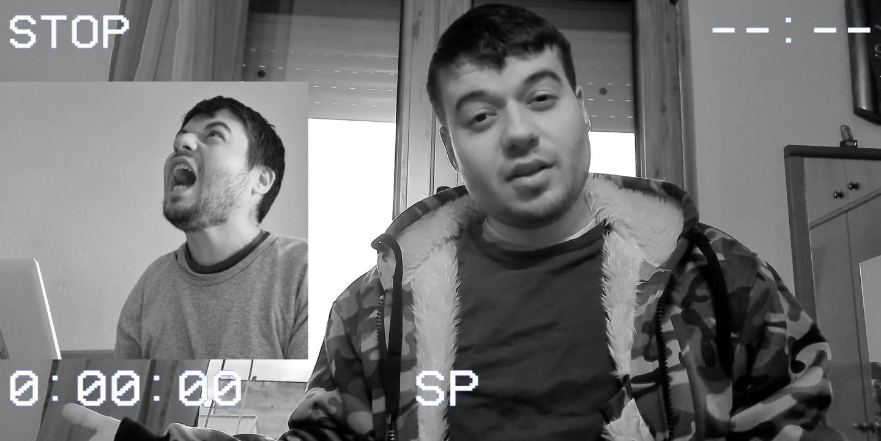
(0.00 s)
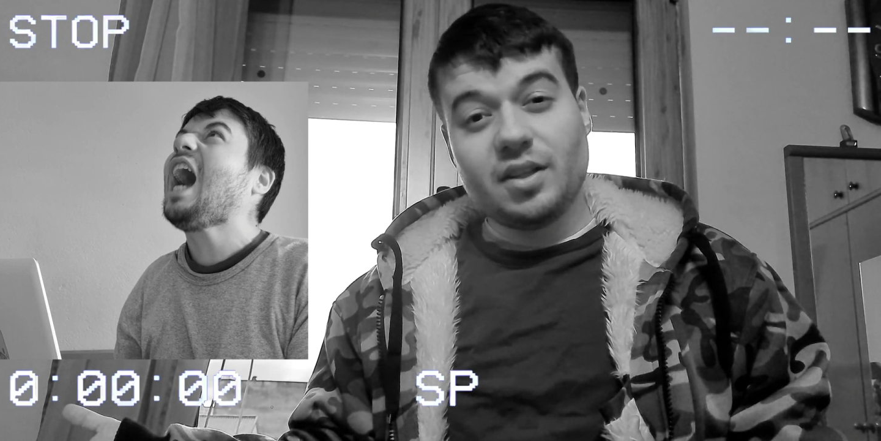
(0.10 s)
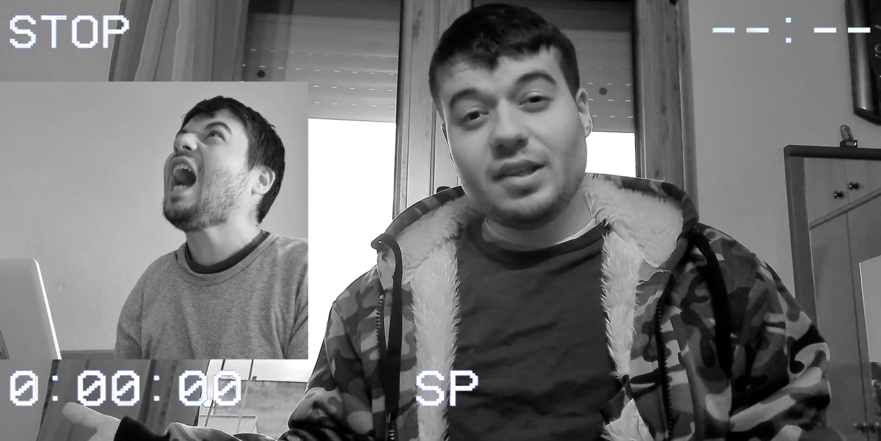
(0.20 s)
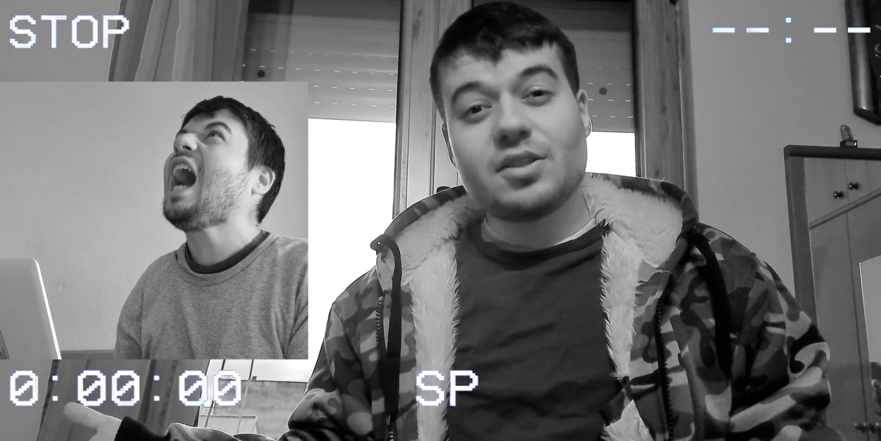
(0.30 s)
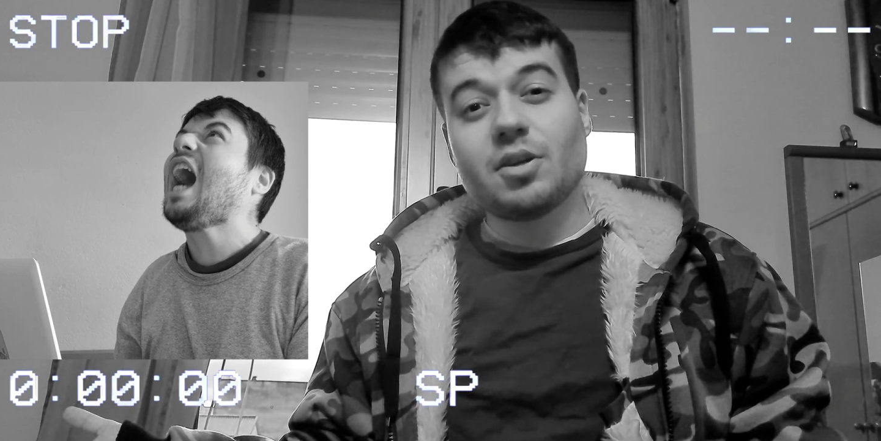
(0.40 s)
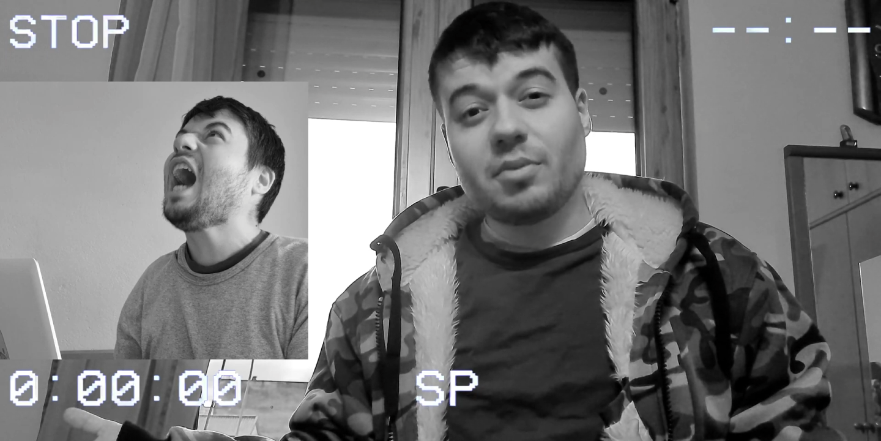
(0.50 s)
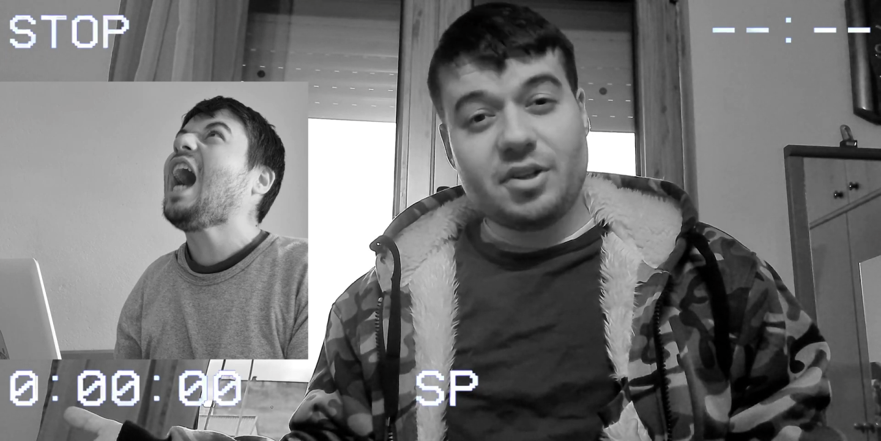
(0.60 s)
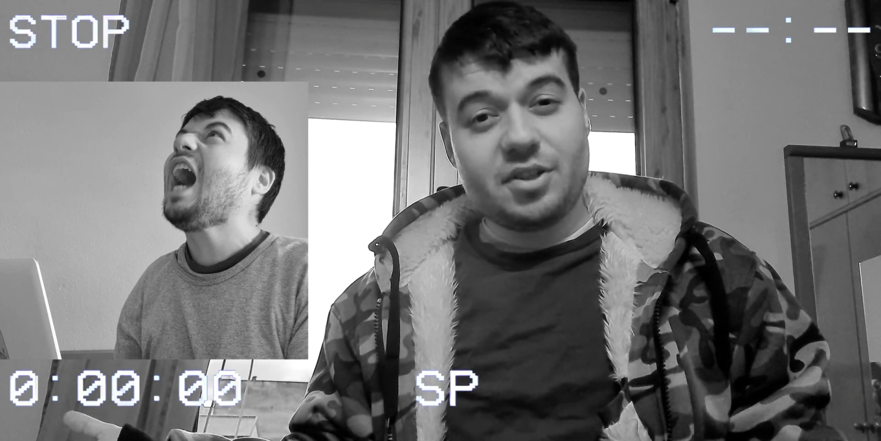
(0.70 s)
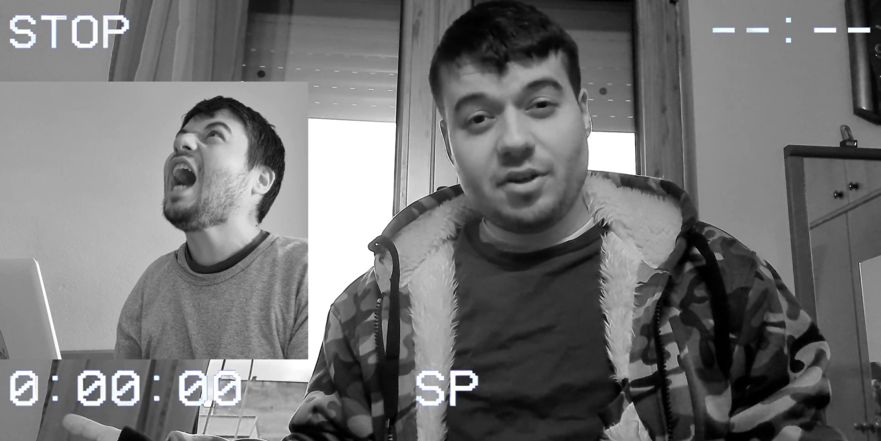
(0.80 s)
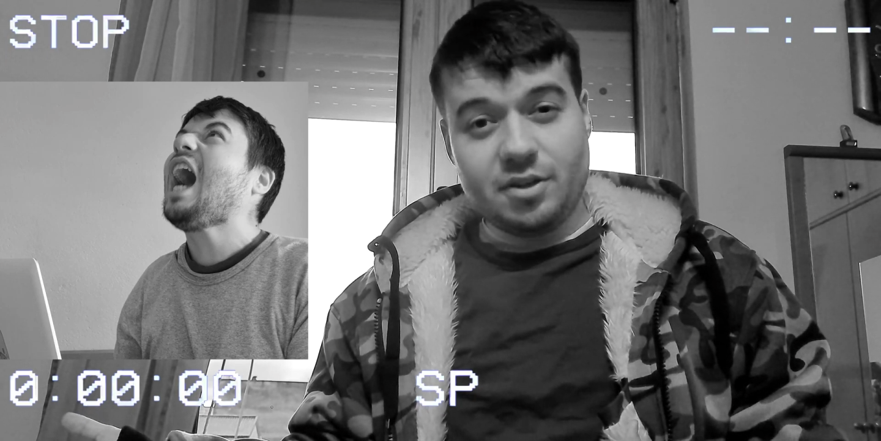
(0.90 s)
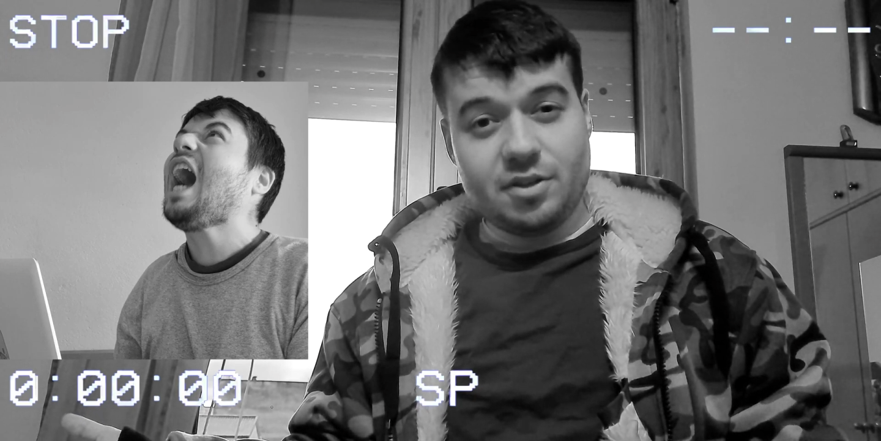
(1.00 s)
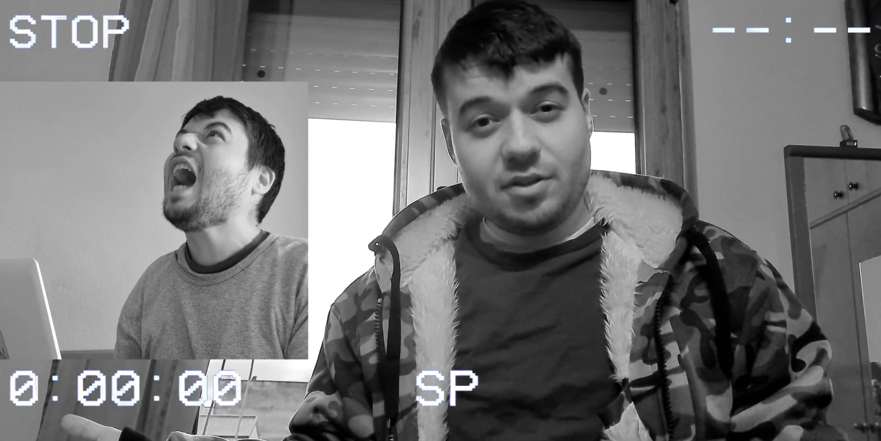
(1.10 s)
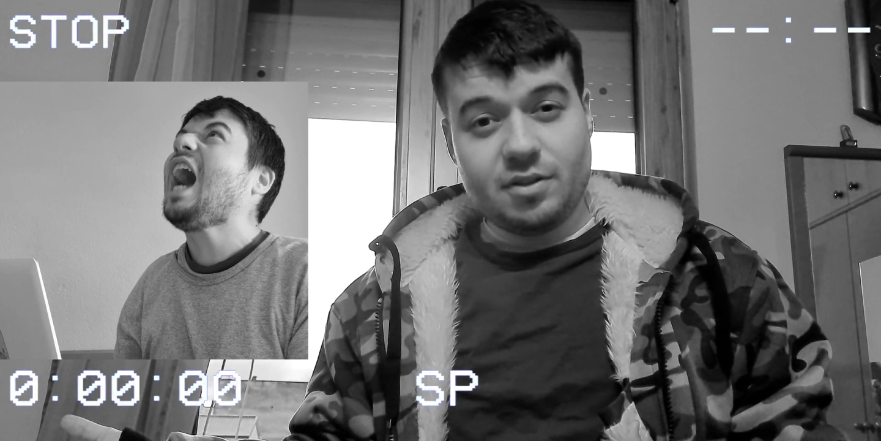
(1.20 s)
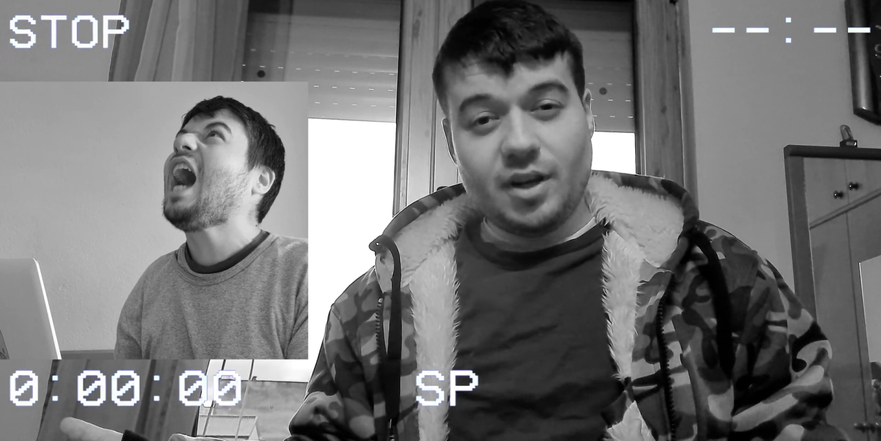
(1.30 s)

he did some research